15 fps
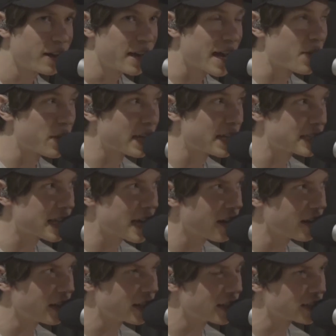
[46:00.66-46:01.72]
and then he's
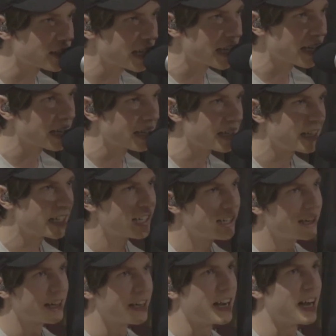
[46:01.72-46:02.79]
yelling and singing.
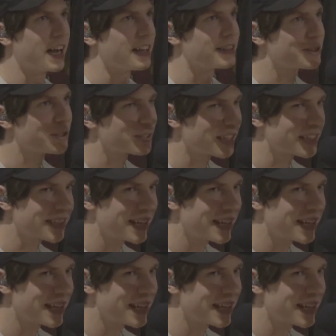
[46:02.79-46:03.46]
So I was like,